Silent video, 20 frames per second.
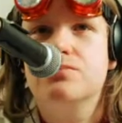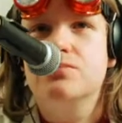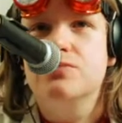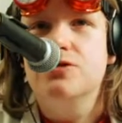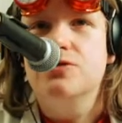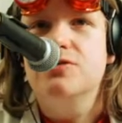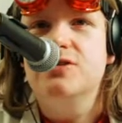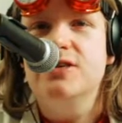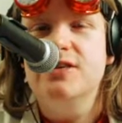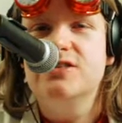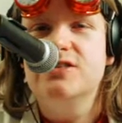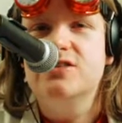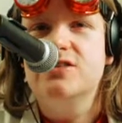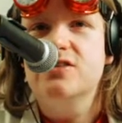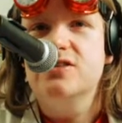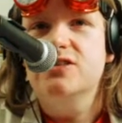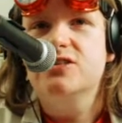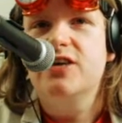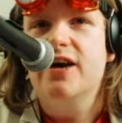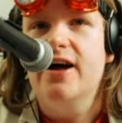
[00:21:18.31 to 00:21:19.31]
You can
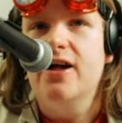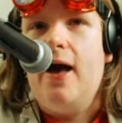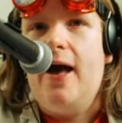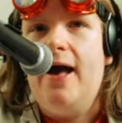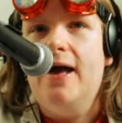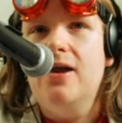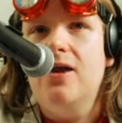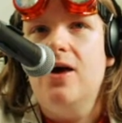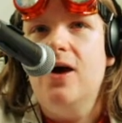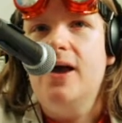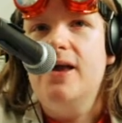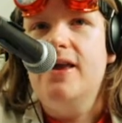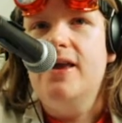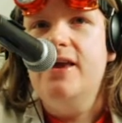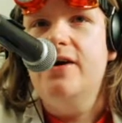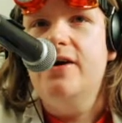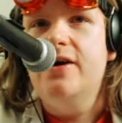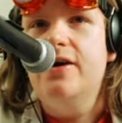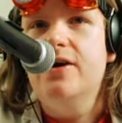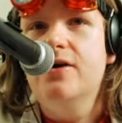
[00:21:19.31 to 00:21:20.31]
instantly tell ally
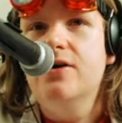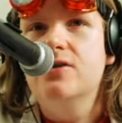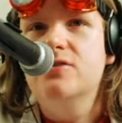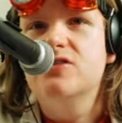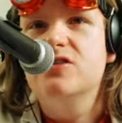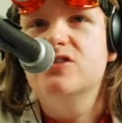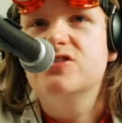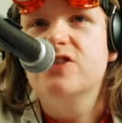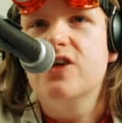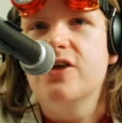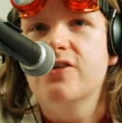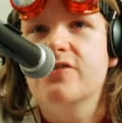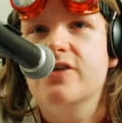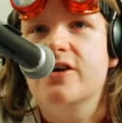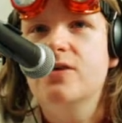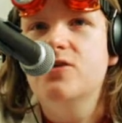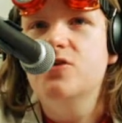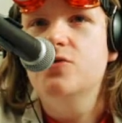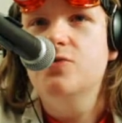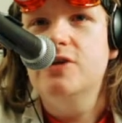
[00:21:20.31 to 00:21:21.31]
here does
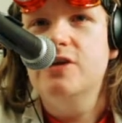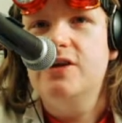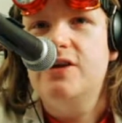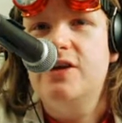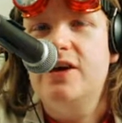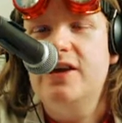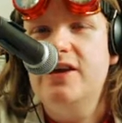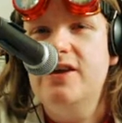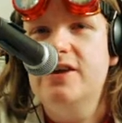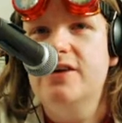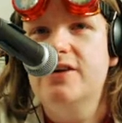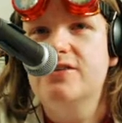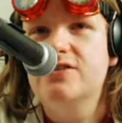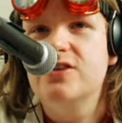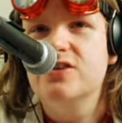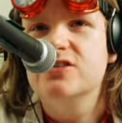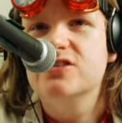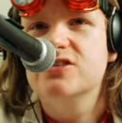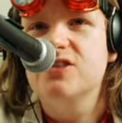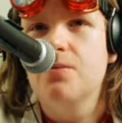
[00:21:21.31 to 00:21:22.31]
nothing. Unique here
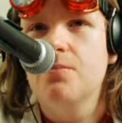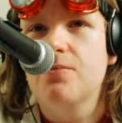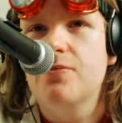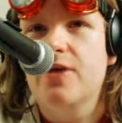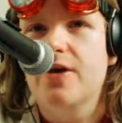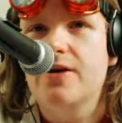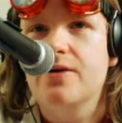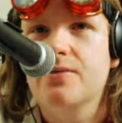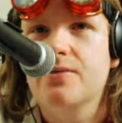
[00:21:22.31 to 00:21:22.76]
does something.